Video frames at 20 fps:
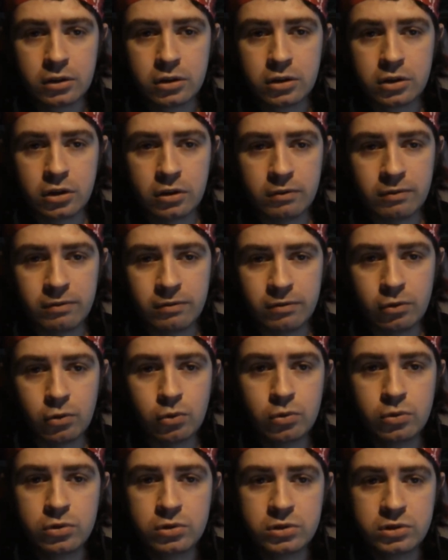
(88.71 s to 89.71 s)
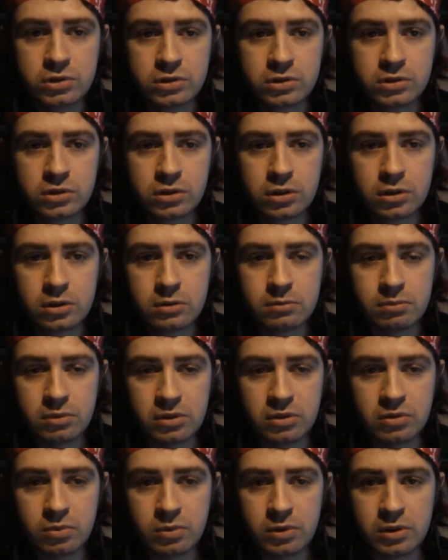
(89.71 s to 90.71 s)
confused
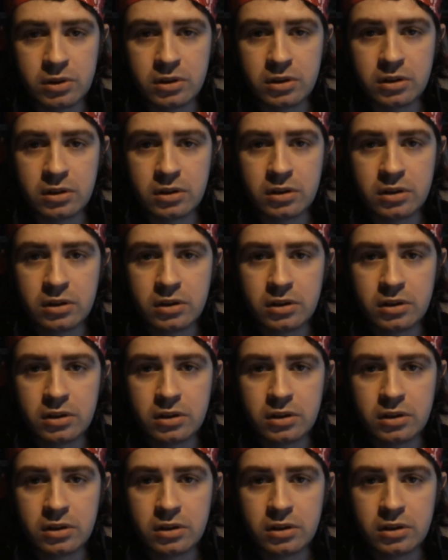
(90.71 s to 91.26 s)
between